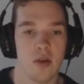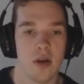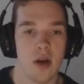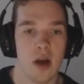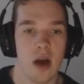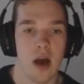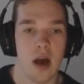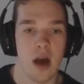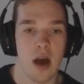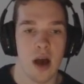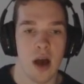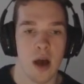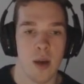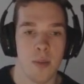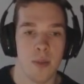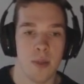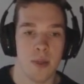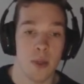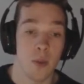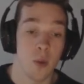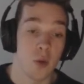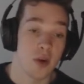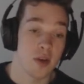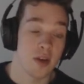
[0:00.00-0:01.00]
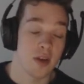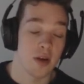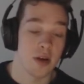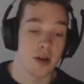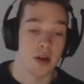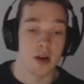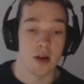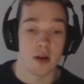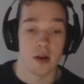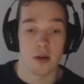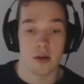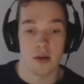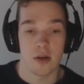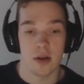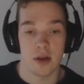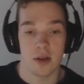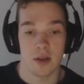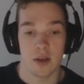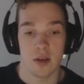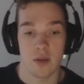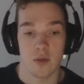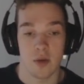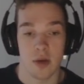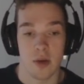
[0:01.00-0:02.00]
It works out here. Like, it
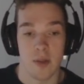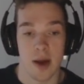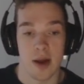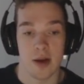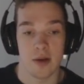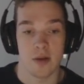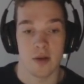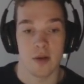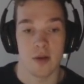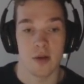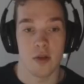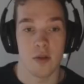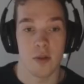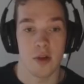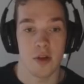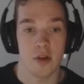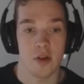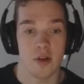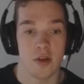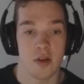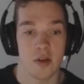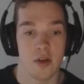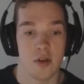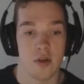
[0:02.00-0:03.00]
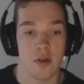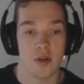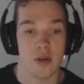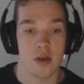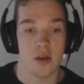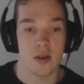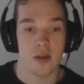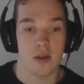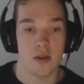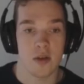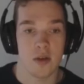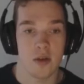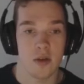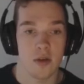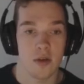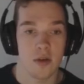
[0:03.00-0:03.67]
doesn't really matter too much because I just do this.